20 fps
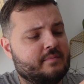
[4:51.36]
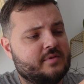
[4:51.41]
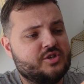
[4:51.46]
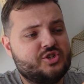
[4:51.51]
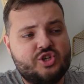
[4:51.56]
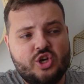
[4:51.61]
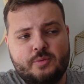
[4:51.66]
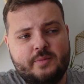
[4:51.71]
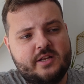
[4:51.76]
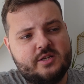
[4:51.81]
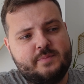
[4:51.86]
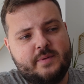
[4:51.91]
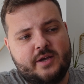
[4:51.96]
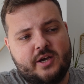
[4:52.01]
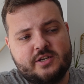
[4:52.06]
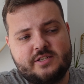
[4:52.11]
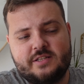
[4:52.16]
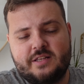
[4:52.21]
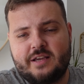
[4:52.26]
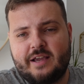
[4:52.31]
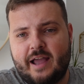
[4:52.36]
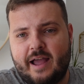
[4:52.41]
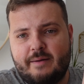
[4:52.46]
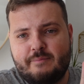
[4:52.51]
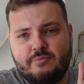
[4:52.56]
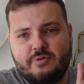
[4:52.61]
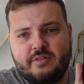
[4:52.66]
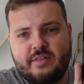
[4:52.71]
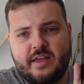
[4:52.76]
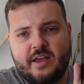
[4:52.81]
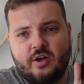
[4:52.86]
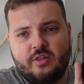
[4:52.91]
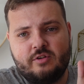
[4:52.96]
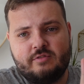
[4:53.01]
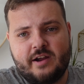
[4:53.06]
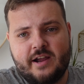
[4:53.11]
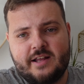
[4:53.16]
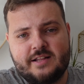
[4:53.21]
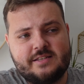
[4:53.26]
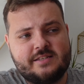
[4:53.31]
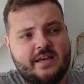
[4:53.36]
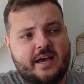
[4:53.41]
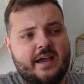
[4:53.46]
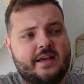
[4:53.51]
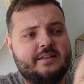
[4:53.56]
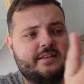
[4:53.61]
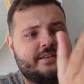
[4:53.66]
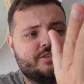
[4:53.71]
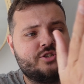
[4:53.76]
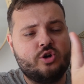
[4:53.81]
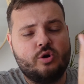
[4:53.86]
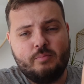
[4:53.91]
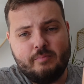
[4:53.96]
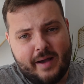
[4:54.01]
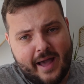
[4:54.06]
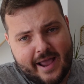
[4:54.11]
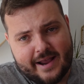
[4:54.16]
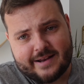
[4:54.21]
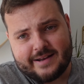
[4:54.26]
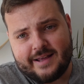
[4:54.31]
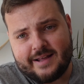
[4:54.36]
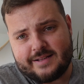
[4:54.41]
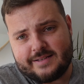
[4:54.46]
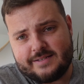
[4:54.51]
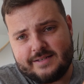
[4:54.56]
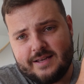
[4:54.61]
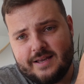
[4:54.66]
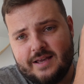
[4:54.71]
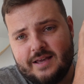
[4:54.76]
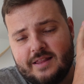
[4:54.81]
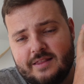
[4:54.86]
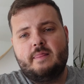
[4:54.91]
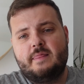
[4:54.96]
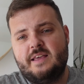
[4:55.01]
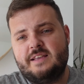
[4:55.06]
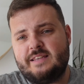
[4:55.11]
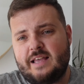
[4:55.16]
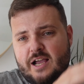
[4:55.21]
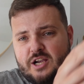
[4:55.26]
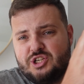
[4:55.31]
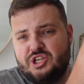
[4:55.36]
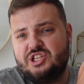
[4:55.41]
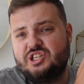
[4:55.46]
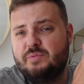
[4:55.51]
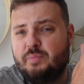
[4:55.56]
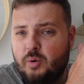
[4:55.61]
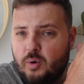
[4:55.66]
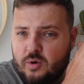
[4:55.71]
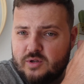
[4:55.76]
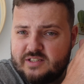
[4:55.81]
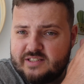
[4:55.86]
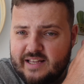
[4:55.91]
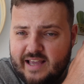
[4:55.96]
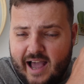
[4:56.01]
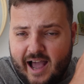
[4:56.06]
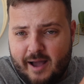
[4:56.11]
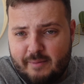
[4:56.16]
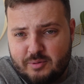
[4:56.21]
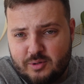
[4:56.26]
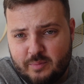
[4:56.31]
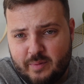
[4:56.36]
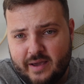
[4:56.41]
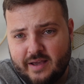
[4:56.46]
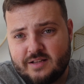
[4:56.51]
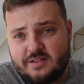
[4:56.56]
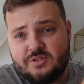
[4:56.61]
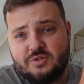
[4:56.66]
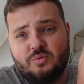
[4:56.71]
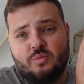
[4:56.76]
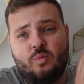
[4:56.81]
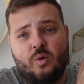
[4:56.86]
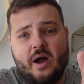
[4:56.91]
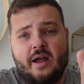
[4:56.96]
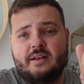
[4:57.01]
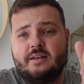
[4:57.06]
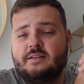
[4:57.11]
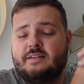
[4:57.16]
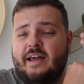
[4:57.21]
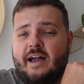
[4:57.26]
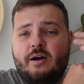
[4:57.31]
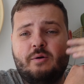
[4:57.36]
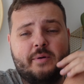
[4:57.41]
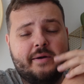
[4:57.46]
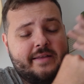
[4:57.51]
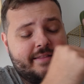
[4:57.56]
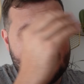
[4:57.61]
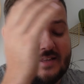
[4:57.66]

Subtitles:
assuming it's because of the camera there on the right hand side. There's no magnets. This actually supports the Apple Pencil 1. Now in